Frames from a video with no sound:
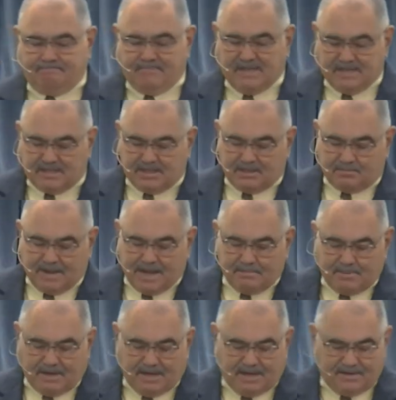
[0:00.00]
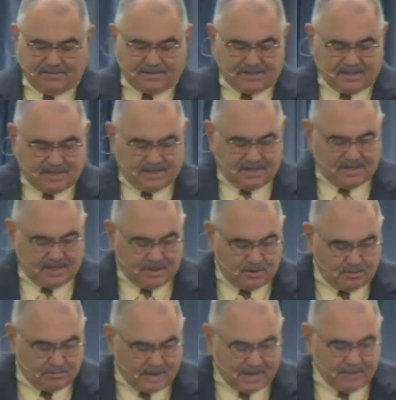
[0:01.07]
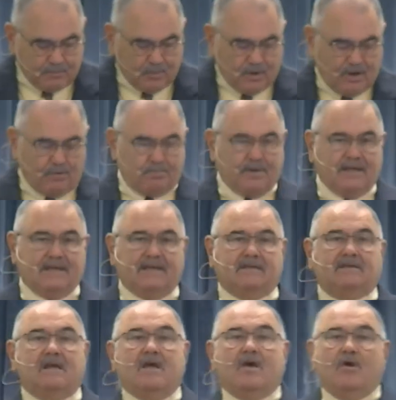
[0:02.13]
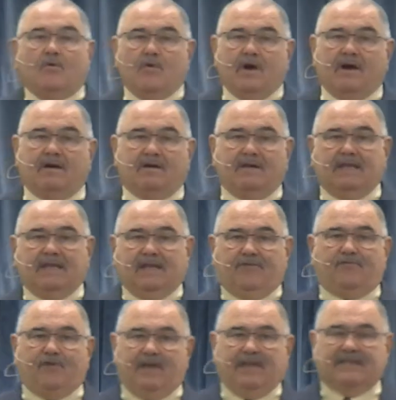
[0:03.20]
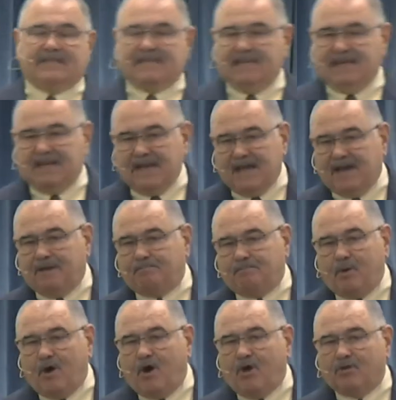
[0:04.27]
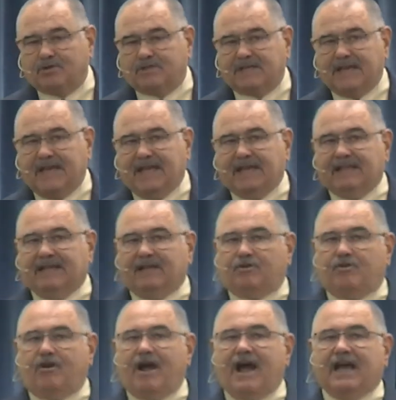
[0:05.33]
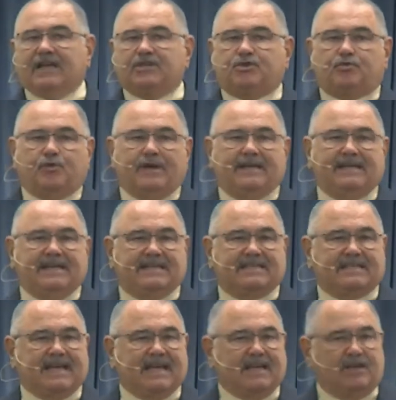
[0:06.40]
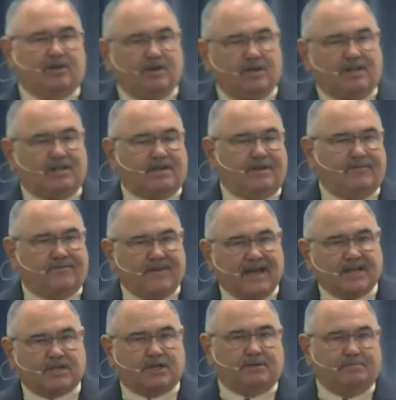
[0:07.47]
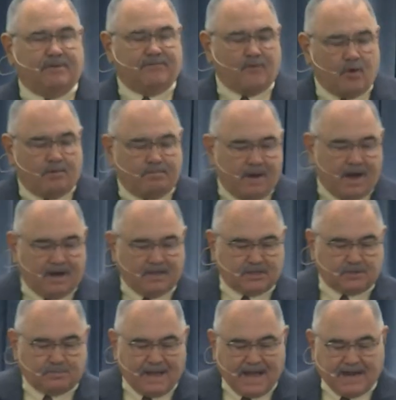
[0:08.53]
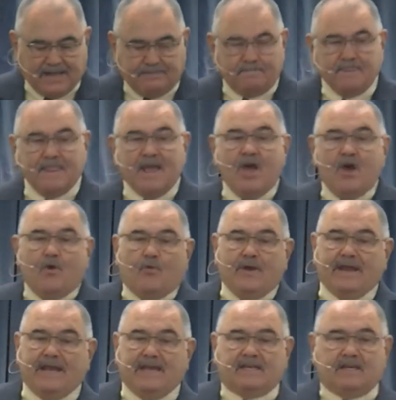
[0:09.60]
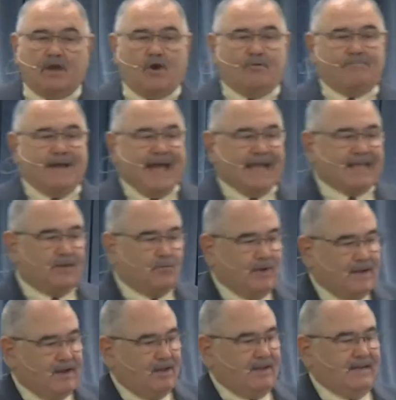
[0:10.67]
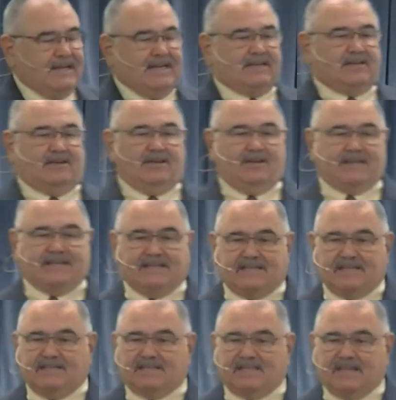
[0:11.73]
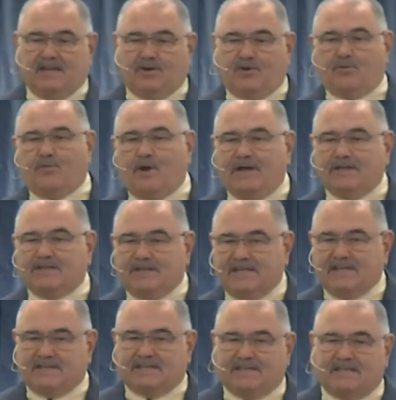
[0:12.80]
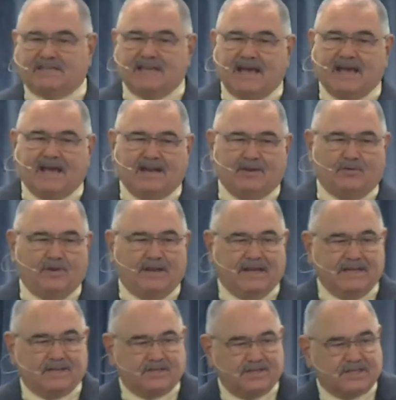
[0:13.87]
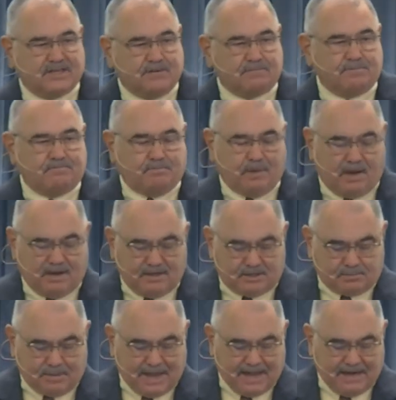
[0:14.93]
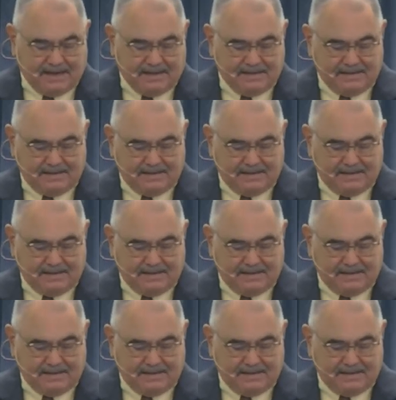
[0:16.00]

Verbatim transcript: This is my beloved Son, in whom I am well pleased. Well, if we see now Paul saying that Christ witnessed a good confession before Pontius Pilate, we need to go back and we look, need to look and consider what Jesus said in relationship to Pontius Pilate.